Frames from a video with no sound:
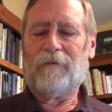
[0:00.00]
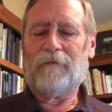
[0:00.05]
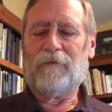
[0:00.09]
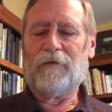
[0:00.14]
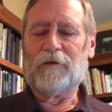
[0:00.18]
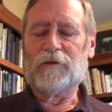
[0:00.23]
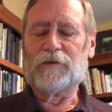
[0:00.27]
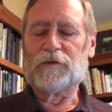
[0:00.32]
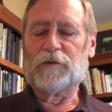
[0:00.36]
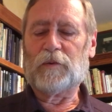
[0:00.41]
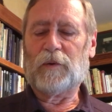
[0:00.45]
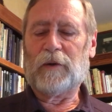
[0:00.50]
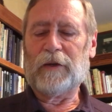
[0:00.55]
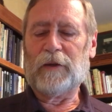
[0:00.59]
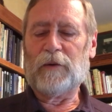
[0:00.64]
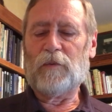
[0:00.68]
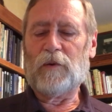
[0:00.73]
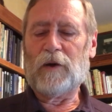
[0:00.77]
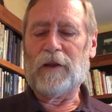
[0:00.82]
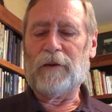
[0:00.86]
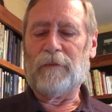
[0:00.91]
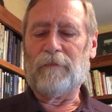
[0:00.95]
Verse
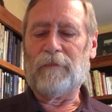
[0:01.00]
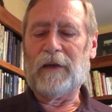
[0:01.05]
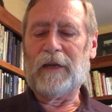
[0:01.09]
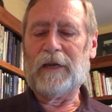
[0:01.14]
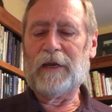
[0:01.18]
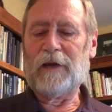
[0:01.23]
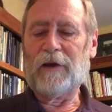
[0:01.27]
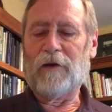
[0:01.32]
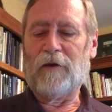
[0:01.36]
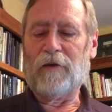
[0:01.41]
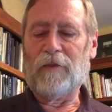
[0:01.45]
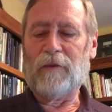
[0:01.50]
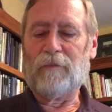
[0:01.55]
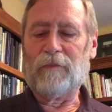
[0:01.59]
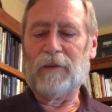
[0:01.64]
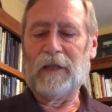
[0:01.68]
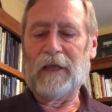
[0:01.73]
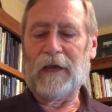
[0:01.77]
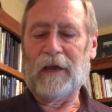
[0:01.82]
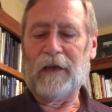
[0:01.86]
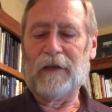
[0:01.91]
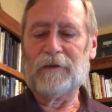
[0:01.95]
21, many are the
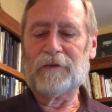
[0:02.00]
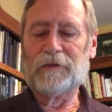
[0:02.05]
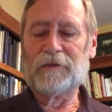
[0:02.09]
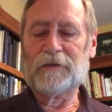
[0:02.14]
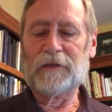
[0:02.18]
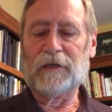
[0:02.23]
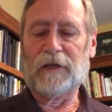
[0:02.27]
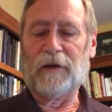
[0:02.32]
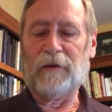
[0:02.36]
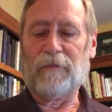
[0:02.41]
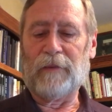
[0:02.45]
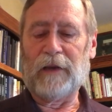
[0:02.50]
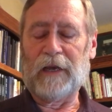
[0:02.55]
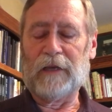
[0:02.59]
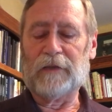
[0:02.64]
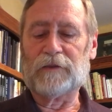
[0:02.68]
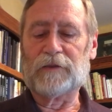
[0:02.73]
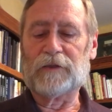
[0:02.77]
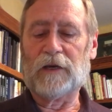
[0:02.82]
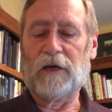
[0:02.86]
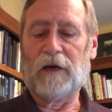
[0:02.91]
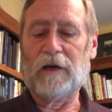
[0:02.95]
plans in a
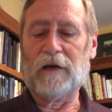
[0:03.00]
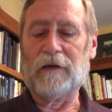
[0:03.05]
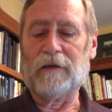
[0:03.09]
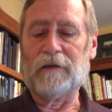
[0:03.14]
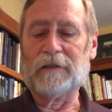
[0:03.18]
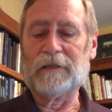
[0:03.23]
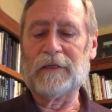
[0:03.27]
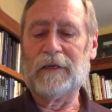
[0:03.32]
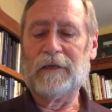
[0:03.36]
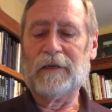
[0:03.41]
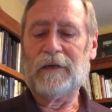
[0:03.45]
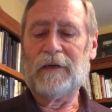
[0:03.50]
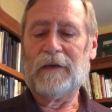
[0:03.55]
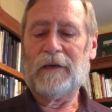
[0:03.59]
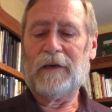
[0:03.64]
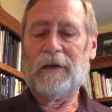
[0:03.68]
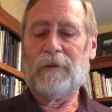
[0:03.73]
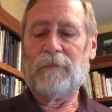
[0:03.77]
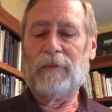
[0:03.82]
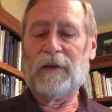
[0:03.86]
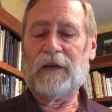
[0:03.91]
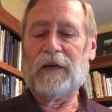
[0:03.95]
man's heart,
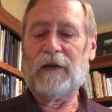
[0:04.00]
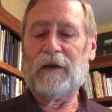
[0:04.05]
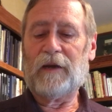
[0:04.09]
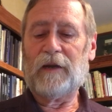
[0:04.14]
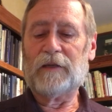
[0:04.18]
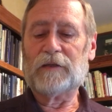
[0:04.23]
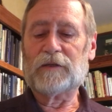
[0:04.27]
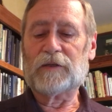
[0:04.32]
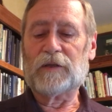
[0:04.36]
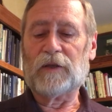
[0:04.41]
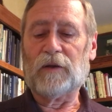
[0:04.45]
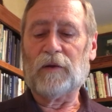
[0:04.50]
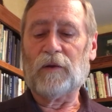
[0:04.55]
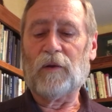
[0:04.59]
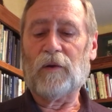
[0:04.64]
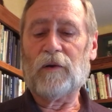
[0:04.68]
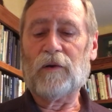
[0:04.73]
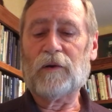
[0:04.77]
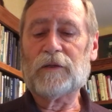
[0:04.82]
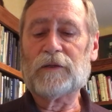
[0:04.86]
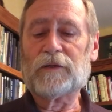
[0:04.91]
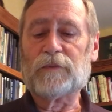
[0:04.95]
but it is the
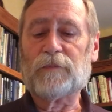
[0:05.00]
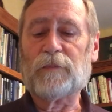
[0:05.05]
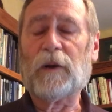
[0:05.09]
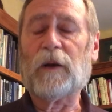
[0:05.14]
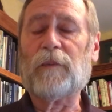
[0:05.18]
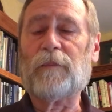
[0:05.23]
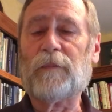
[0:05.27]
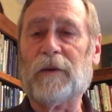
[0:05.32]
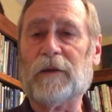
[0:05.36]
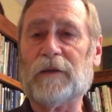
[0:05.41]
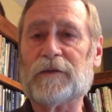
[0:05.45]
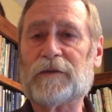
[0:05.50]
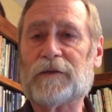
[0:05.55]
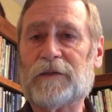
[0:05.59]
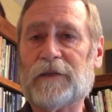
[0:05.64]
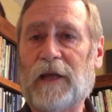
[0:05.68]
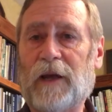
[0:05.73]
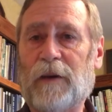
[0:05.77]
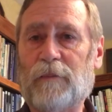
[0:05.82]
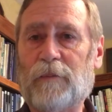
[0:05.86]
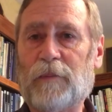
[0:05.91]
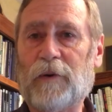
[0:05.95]
Lord's purpose
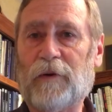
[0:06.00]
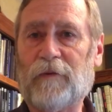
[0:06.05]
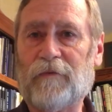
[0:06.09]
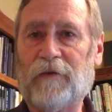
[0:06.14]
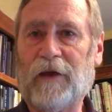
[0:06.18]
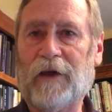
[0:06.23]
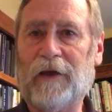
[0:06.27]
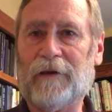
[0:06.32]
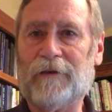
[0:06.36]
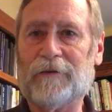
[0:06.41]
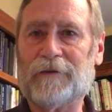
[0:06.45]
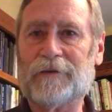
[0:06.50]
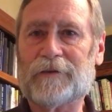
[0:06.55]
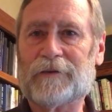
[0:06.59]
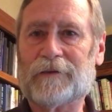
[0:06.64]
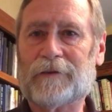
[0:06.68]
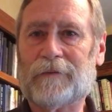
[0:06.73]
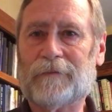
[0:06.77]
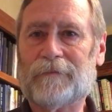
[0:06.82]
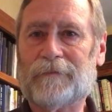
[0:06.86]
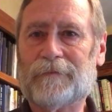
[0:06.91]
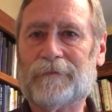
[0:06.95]
that prevails.